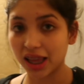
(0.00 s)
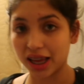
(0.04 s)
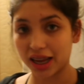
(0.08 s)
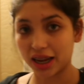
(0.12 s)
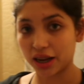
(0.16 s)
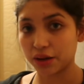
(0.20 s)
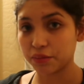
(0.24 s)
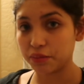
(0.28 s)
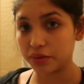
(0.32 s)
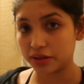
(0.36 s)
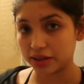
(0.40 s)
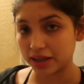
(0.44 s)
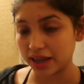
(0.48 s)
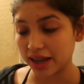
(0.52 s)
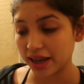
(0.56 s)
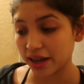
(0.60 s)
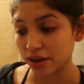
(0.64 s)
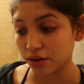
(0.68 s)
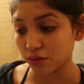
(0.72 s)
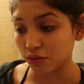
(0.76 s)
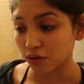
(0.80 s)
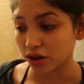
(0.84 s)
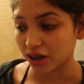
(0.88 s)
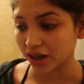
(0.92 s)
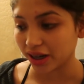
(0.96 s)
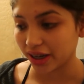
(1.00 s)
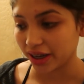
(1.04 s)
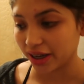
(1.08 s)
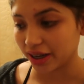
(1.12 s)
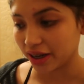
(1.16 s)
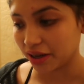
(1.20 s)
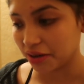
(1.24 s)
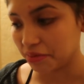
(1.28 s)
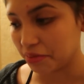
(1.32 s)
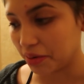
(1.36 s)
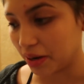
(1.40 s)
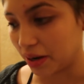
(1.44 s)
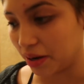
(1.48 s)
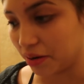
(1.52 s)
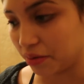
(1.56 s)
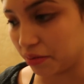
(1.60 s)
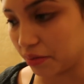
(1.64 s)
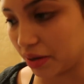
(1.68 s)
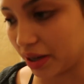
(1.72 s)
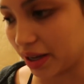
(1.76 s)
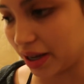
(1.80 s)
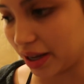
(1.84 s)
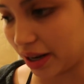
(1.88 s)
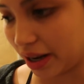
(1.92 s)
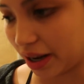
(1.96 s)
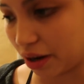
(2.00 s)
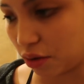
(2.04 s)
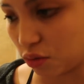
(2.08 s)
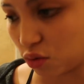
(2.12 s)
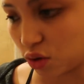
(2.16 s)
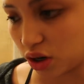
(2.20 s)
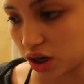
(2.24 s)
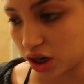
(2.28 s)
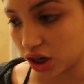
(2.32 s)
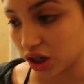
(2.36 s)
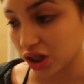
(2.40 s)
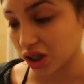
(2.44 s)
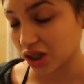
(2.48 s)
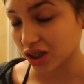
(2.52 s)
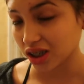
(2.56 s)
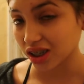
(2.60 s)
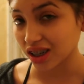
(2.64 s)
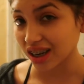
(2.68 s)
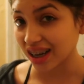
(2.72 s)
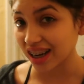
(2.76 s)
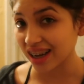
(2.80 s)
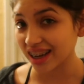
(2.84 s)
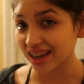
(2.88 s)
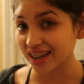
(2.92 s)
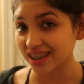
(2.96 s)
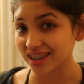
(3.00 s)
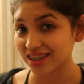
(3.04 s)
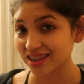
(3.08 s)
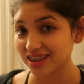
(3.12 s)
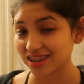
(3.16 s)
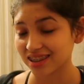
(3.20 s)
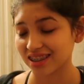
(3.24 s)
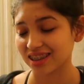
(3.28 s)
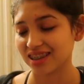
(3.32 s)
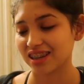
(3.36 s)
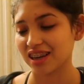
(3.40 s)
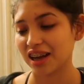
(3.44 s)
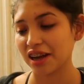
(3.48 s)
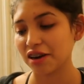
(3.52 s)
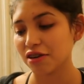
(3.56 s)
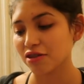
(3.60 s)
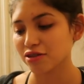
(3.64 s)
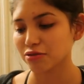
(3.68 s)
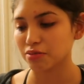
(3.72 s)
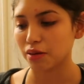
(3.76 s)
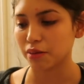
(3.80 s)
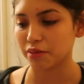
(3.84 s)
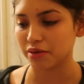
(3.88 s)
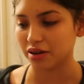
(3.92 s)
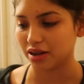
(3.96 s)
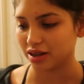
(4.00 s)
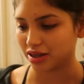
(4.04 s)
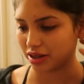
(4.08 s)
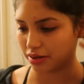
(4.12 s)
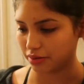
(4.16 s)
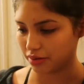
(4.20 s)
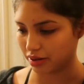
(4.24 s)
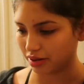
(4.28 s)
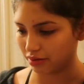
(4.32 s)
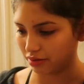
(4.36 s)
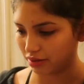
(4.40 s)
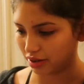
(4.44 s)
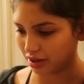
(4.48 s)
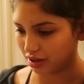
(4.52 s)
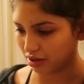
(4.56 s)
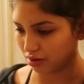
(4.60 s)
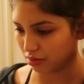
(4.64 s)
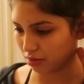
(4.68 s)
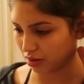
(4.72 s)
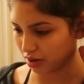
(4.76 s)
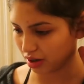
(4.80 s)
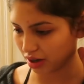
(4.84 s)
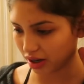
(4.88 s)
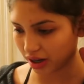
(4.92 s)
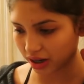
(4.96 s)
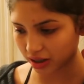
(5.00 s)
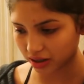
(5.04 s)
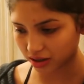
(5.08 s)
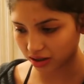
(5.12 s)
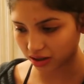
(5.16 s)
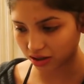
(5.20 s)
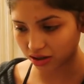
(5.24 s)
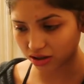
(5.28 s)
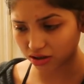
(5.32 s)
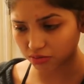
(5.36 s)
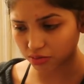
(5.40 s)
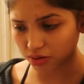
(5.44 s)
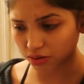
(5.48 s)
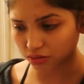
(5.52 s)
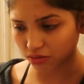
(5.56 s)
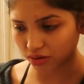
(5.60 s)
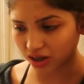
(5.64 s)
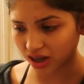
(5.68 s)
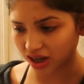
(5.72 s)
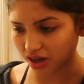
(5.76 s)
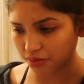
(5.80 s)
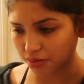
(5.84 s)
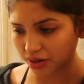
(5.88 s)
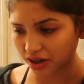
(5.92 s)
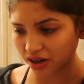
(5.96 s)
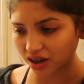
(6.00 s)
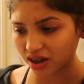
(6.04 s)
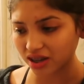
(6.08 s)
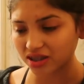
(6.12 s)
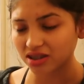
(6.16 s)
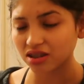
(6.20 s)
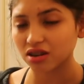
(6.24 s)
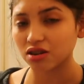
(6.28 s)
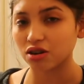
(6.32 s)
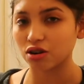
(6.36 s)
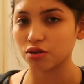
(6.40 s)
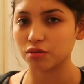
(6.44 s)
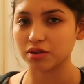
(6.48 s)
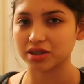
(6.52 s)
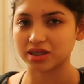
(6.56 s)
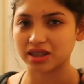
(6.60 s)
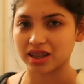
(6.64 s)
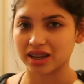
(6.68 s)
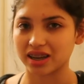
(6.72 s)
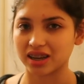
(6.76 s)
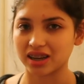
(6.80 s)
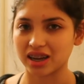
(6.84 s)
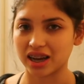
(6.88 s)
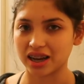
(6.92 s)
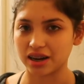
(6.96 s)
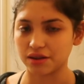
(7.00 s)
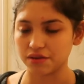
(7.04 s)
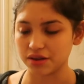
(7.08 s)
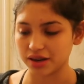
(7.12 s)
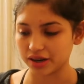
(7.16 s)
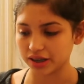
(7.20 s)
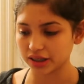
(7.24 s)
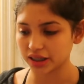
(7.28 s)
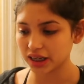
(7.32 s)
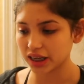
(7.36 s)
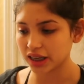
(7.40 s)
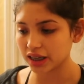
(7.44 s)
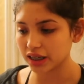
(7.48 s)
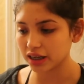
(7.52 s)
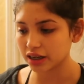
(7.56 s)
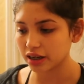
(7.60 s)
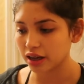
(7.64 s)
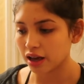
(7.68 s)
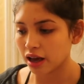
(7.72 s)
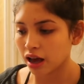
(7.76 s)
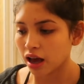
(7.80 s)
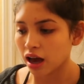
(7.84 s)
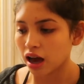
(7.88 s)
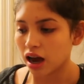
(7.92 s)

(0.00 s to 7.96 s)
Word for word: like upset and worried about me getting water in her eyes. I know it's probably not that big of a deal, but her eyes are a little bit red. But her eyes are always like kind of irritated.